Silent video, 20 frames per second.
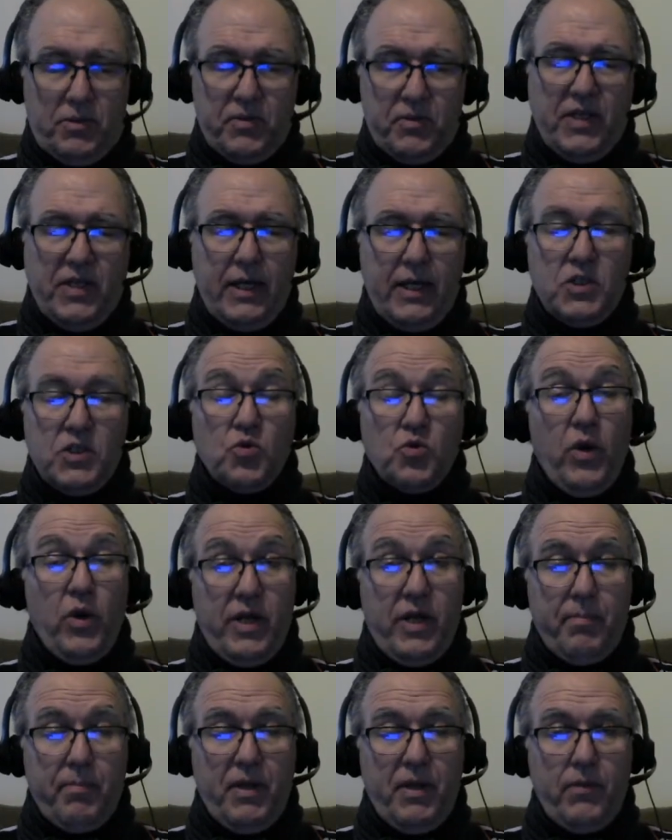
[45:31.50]
meters per second
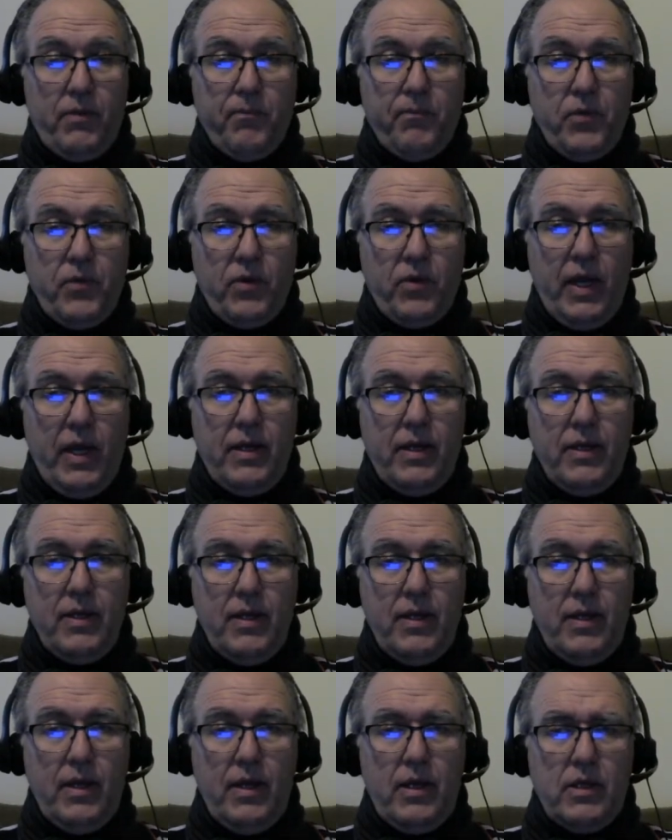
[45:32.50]
squared uphill.
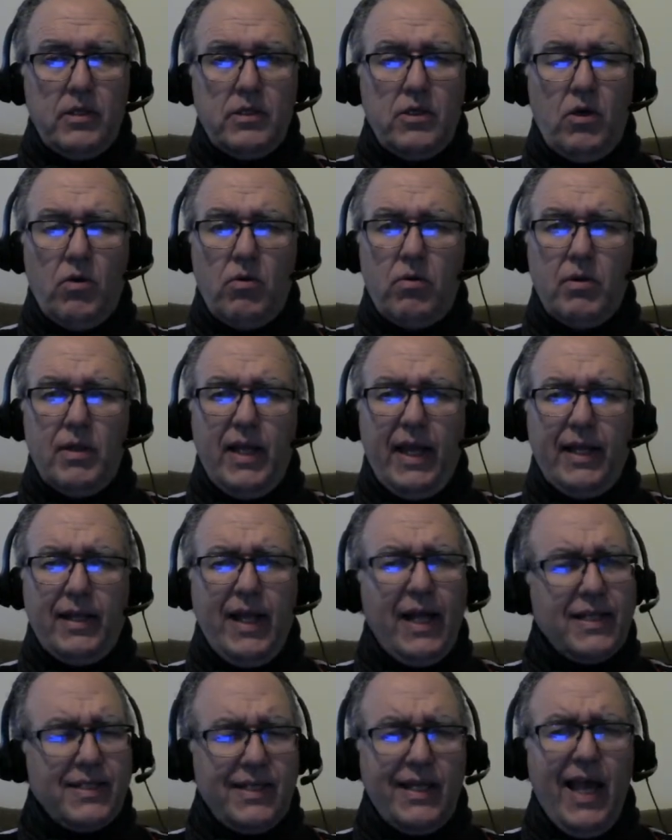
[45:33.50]
Okay, so
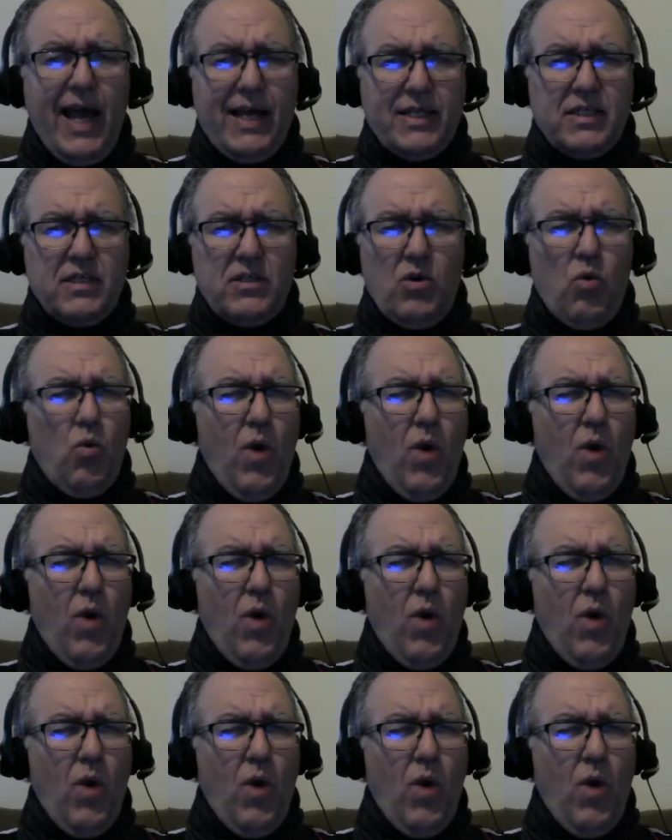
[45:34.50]
like that's less.